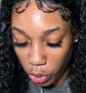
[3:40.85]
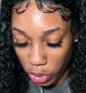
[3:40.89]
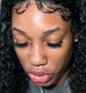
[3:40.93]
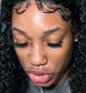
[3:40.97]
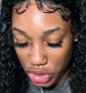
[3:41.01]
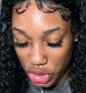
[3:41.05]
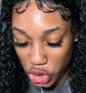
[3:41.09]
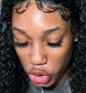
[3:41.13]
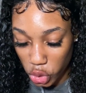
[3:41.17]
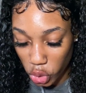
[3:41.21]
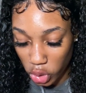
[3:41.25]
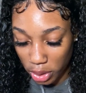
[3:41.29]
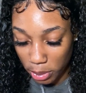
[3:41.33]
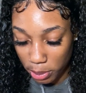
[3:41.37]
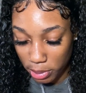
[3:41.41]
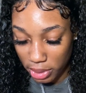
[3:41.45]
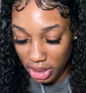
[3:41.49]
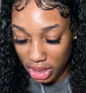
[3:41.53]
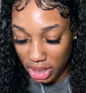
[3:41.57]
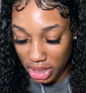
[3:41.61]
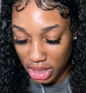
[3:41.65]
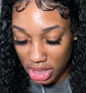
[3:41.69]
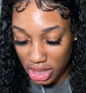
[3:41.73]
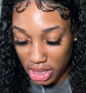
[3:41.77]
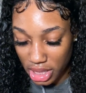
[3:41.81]
with
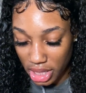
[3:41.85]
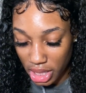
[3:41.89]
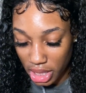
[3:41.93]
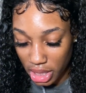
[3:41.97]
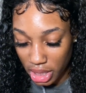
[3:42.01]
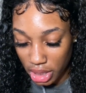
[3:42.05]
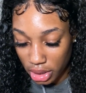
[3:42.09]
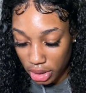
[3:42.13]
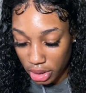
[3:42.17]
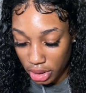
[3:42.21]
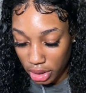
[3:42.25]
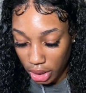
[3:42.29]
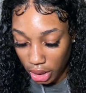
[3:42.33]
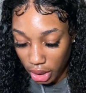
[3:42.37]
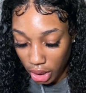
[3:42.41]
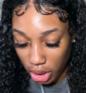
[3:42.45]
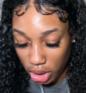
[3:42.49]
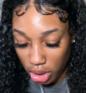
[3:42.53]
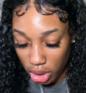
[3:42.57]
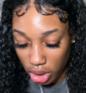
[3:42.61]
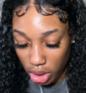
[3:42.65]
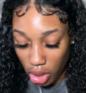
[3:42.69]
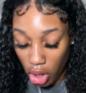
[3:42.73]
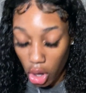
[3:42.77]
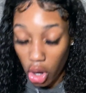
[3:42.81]
soybean,
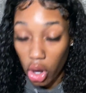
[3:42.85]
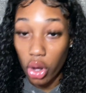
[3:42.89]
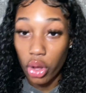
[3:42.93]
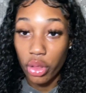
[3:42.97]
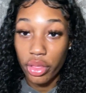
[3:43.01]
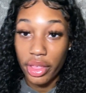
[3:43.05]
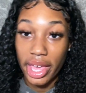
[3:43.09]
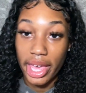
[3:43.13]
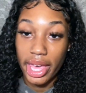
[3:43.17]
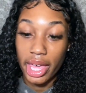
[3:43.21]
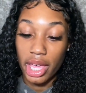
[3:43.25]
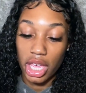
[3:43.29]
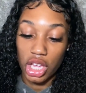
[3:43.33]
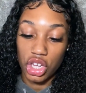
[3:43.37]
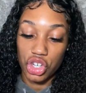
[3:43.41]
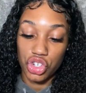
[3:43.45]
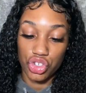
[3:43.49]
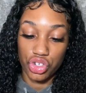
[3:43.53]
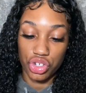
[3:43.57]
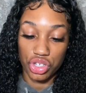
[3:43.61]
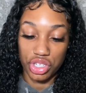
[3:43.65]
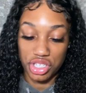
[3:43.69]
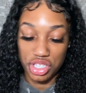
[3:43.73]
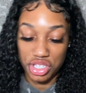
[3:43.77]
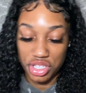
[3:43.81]
and all that
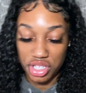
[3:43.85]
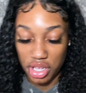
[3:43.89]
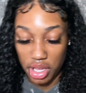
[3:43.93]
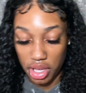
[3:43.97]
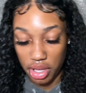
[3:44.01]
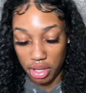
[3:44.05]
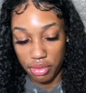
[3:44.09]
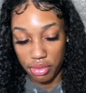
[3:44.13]
extra stuff.